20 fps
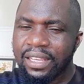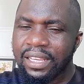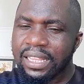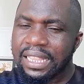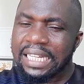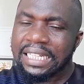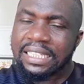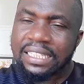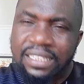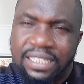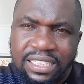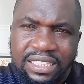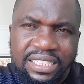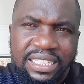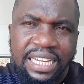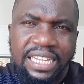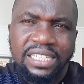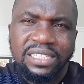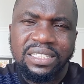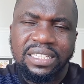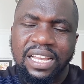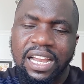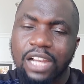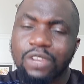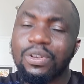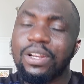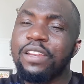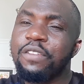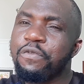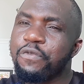that these guys
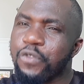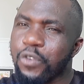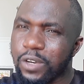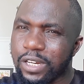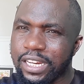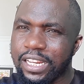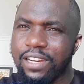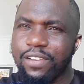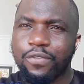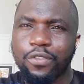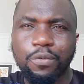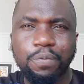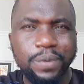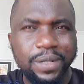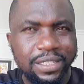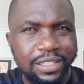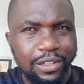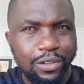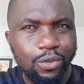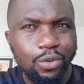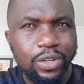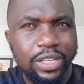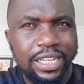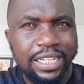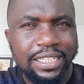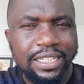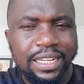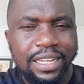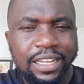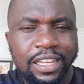actually voted for President Uhuru
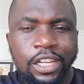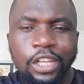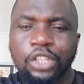Kenyatta.